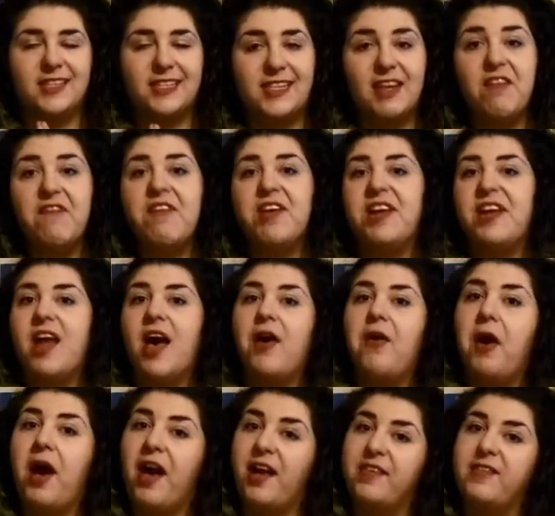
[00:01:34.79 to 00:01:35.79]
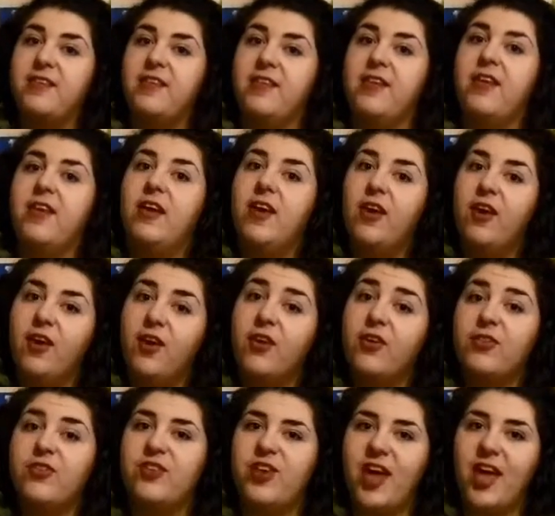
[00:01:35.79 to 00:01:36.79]
Steven now has
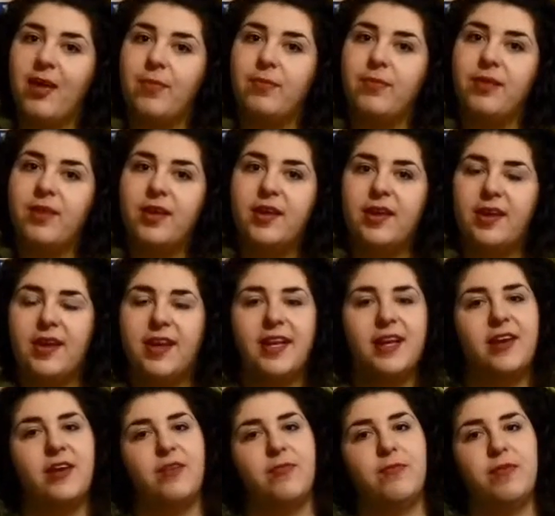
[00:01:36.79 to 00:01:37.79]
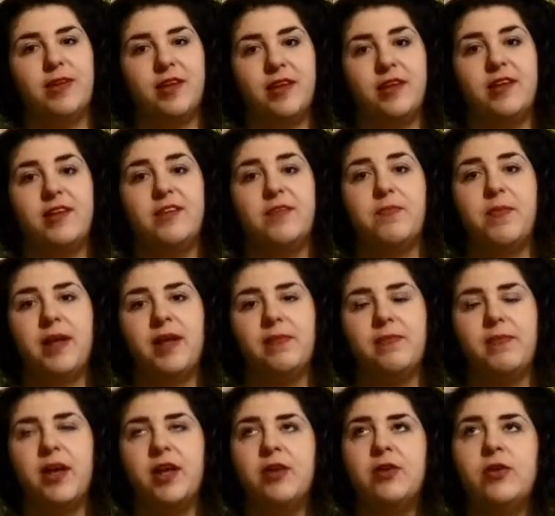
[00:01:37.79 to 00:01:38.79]
her gem in his belly
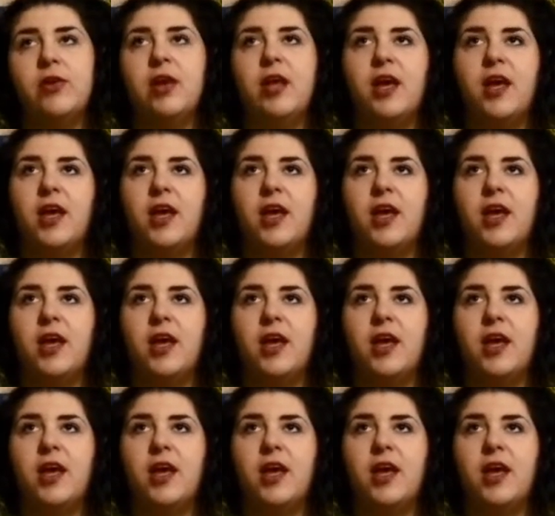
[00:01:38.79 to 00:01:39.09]
button,